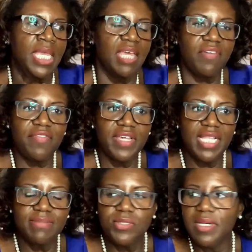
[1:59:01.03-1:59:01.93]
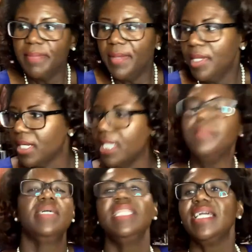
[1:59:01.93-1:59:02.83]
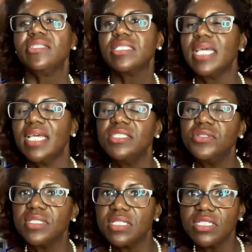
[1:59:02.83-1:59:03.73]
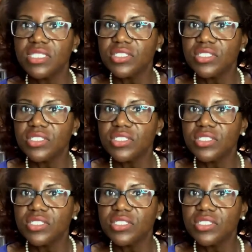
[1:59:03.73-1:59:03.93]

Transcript: If I feel up to it, maybe I'll come on later today and do a little